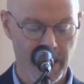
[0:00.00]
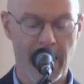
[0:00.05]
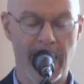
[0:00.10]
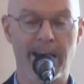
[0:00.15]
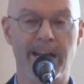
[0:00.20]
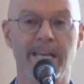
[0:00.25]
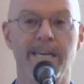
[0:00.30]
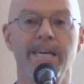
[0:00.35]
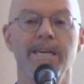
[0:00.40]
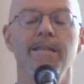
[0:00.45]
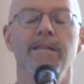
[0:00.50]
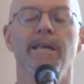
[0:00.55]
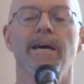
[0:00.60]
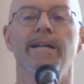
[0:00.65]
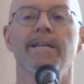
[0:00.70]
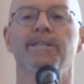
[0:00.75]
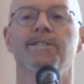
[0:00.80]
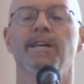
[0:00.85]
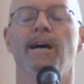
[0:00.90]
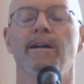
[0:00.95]
And he
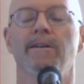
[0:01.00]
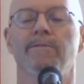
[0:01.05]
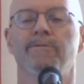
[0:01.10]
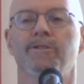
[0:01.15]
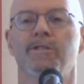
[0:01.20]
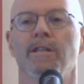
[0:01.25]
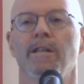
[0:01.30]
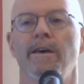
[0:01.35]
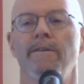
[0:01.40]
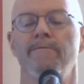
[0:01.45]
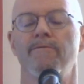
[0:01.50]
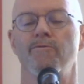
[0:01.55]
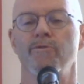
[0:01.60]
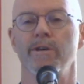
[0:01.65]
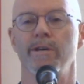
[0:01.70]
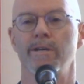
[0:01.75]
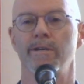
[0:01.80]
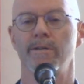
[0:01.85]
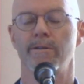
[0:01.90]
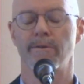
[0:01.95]
led us out of
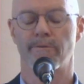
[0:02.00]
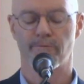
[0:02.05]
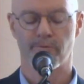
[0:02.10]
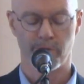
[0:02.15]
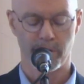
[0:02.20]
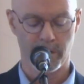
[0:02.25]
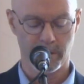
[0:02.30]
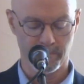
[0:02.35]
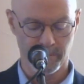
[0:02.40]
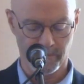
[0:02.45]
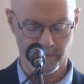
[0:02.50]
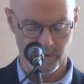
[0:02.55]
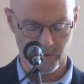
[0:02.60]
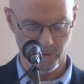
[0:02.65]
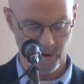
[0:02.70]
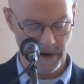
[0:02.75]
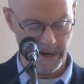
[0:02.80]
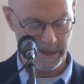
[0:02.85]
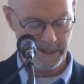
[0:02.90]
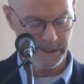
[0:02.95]
slavery into the freedom of
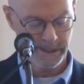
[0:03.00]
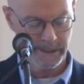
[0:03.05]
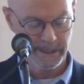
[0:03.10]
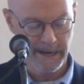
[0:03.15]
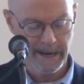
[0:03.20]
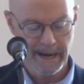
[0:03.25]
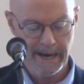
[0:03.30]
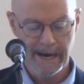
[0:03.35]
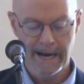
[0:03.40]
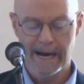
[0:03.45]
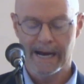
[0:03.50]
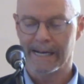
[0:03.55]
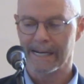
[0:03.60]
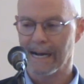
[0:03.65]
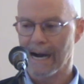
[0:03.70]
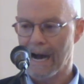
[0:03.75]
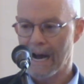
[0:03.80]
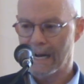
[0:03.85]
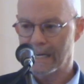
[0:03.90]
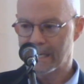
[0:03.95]
grace.
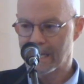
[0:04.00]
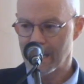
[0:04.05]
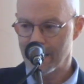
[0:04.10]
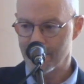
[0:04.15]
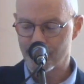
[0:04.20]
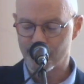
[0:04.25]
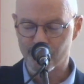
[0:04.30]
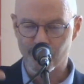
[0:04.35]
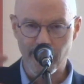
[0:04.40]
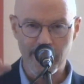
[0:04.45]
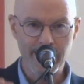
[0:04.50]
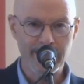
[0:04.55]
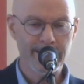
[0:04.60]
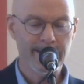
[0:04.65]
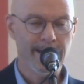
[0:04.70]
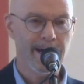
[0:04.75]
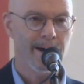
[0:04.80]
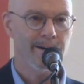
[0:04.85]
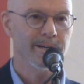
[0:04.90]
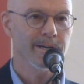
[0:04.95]
God came right
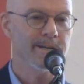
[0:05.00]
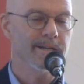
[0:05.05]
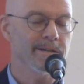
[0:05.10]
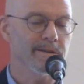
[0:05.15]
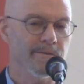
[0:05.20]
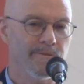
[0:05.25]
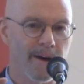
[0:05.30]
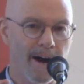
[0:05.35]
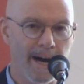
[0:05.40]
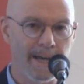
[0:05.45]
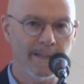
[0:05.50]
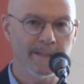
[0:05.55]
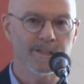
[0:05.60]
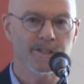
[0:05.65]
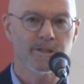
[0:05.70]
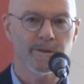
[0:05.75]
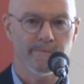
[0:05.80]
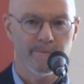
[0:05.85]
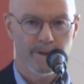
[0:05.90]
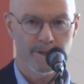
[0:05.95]
down into the
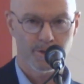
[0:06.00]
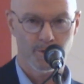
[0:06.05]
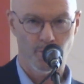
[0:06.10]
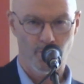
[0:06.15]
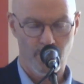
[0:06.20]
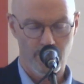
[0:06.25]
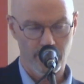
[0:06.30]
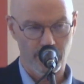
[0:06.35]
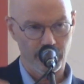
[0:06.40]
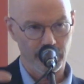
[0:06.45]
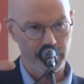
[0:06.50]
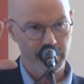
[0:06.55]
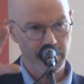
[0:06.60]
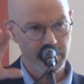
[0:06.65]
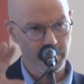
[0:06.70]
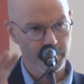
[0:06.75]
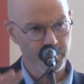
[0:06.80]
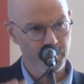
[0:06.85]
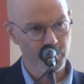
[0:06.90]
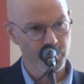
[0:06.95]
violence of this world
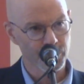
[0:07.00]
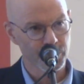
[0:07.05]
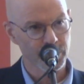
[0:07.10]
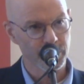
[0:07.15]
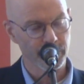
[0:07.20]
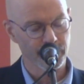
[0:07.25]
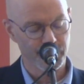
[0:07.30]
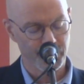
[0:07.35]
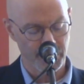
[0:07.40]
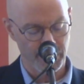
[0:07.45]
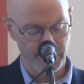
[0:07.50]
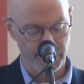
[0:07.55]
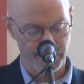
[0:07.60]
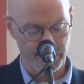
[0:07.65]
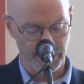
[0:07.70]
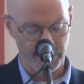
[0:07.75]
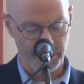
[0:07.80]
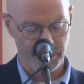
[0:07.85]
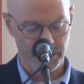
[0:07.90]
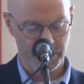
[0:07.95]
in the person of
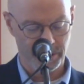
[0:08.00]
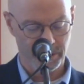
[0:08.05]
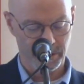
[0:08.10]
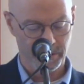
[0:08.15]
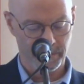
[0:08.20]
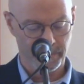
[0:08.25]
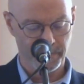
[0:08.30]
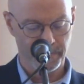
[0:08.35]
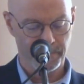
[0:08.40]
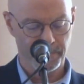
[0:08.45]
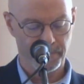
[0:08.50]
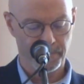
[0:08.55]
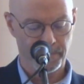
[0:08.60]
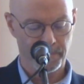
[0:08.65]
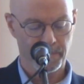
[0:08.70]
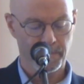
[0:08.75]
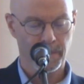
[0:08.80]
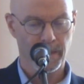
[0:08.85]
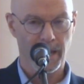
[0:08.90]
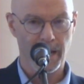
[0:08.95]
Jesus,
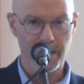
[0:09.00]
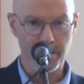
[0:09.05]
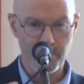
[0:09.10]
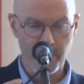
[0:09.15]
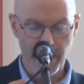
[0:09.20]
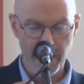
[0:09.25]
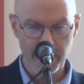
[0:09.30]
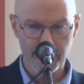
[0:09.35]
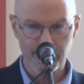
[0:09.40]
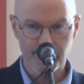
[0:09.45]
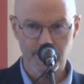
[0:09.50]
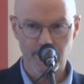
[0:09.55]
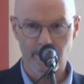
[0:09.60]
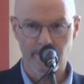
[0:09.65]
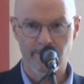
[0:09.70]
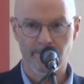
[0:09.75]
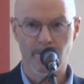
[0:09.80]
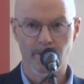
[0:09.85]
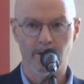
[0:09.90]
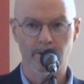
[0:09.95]
and he made
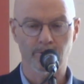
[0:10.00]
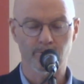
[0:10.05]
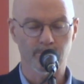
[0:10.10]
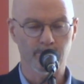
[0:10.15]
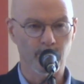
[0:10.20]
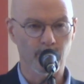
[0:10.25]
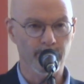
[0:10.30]
himself vulnerable,